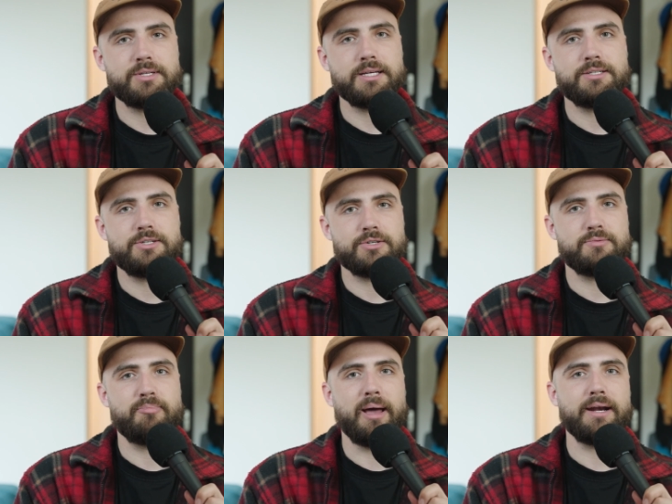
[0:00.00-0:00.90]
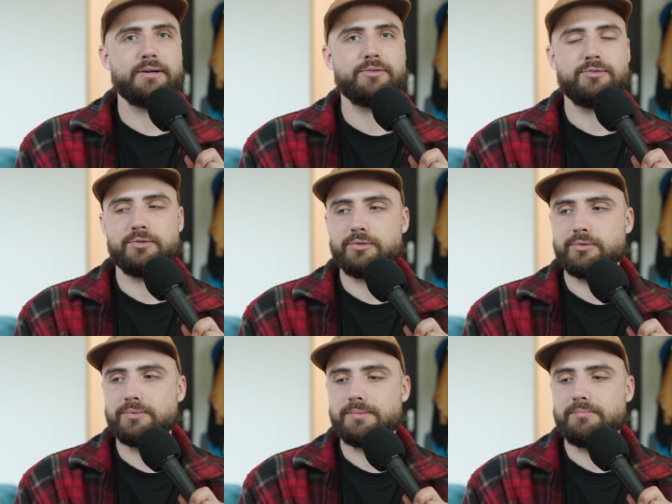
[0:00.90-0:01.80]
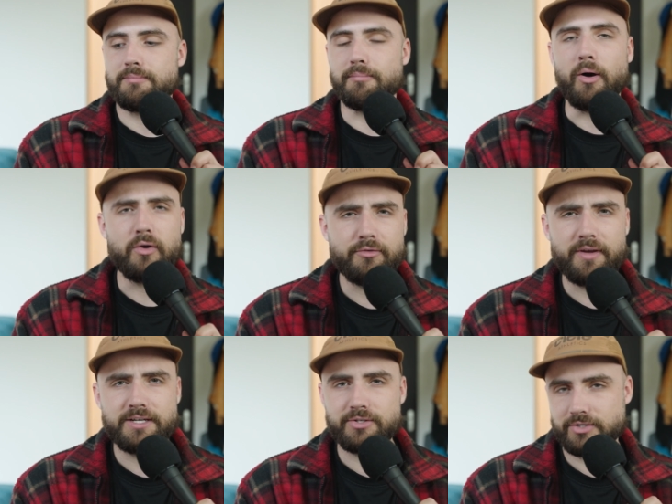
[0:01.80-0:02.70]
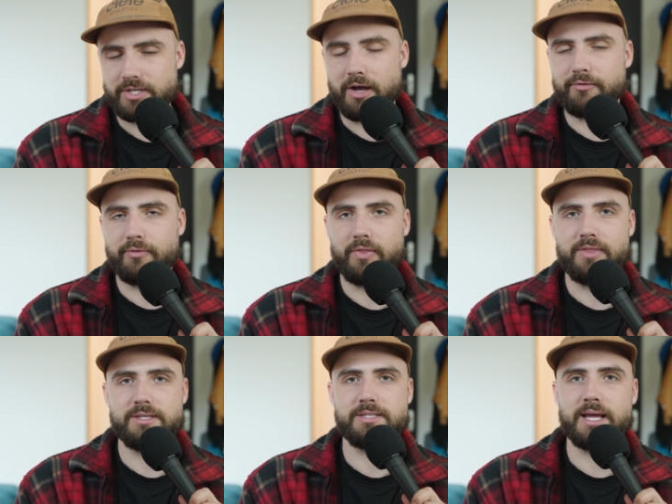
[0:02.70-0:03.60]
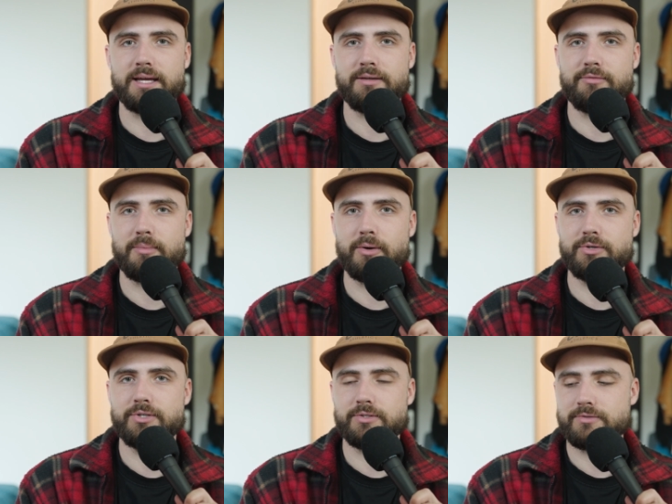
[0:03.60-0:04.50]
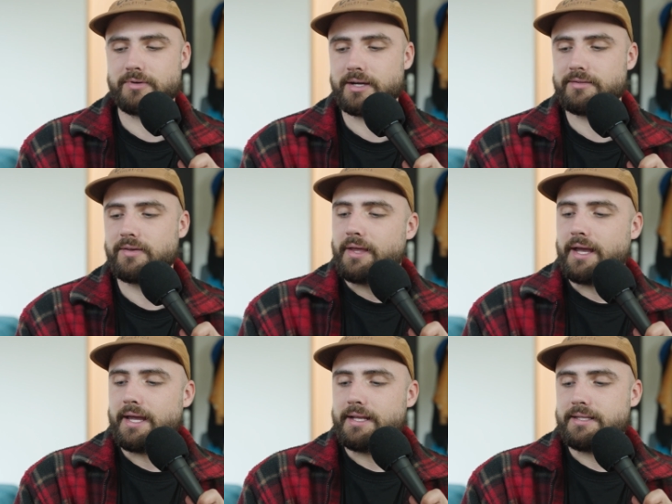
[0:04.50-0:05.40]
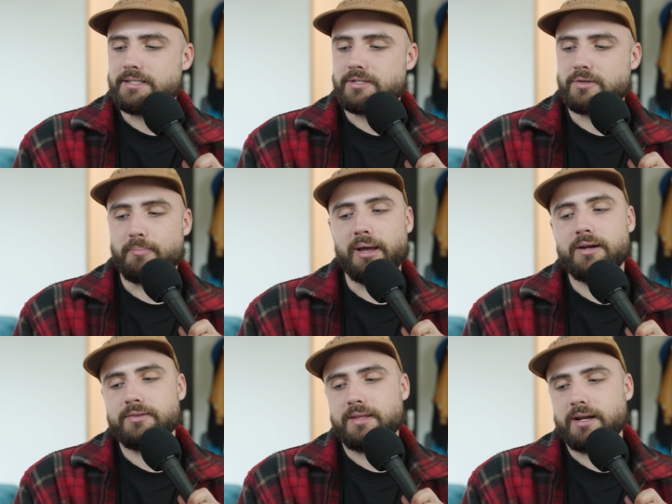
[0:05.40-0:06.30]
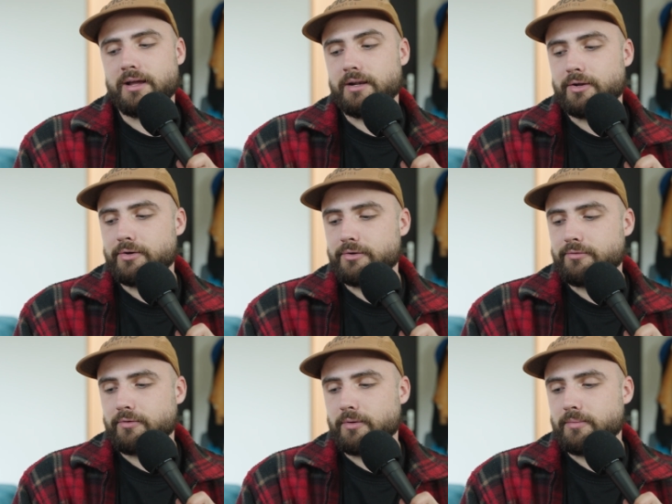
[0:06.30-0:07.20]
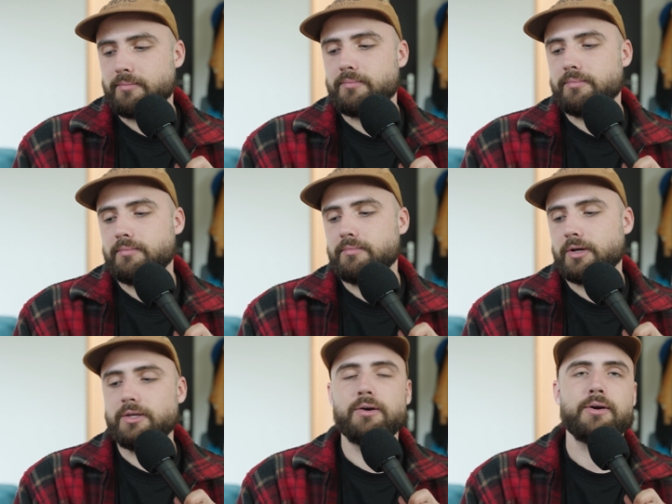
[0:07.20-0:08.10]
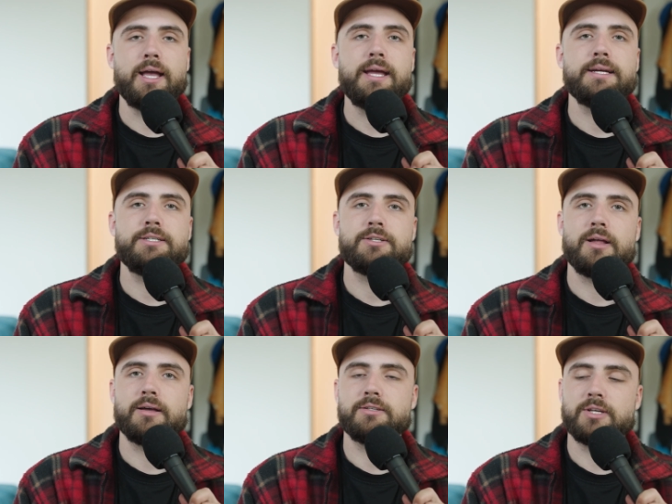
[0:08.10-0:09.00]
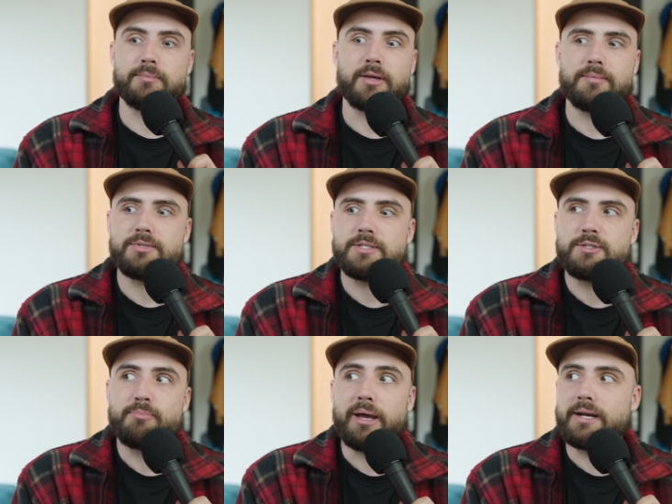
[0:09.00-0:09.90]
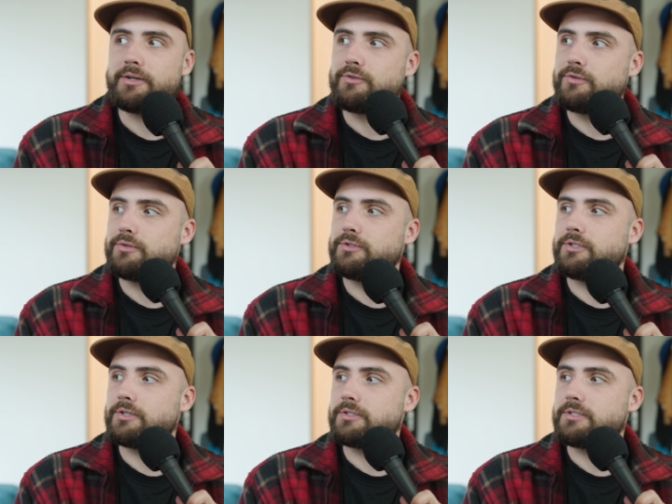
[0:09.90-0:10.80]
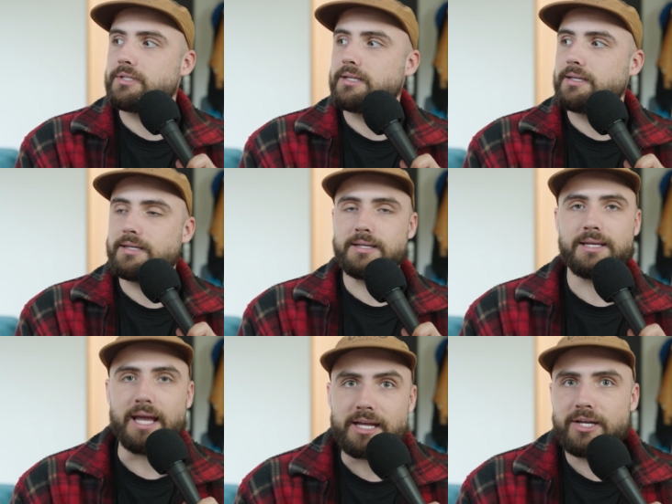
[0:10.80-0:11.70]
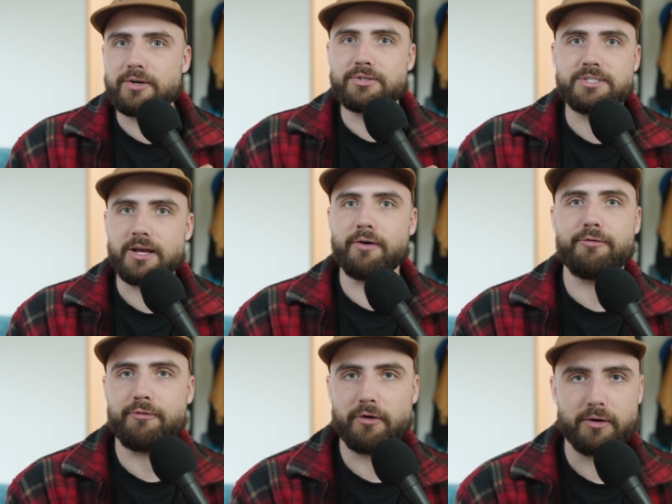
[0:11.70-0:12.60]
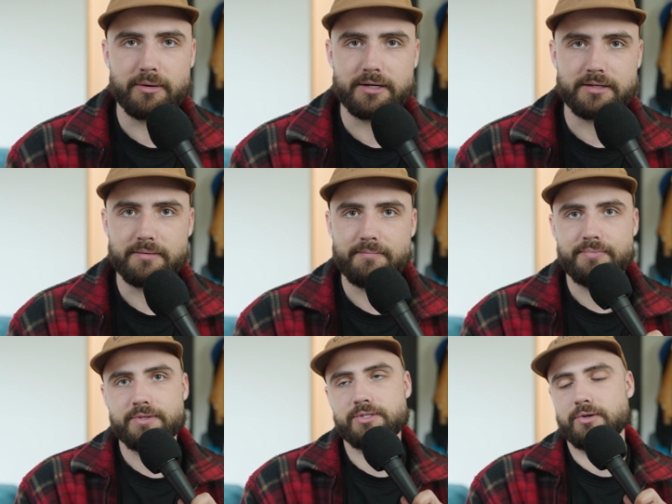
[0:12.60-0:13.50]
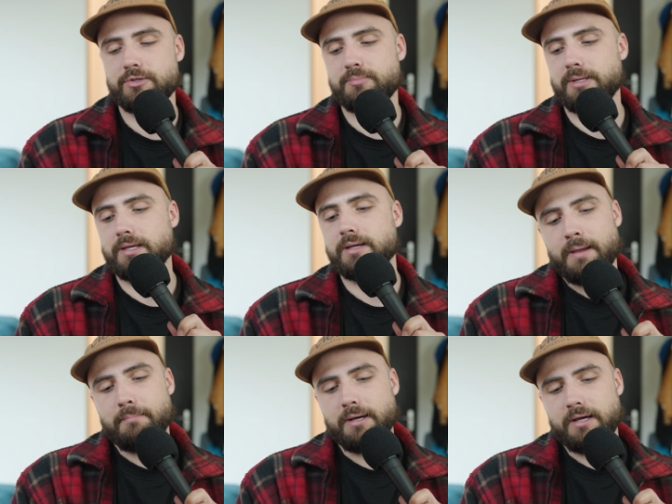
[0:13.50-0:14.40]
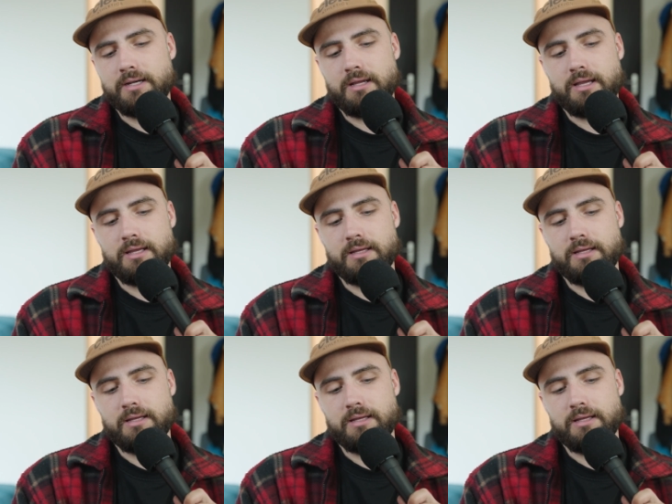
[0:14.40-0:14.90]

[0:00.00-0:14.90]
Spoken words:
it's just better to motivate yourself with these negative emotions, right? And this is a pattern that I learned from a young age. Like, sometimes it's better to just kick yourself forward, so to speak. But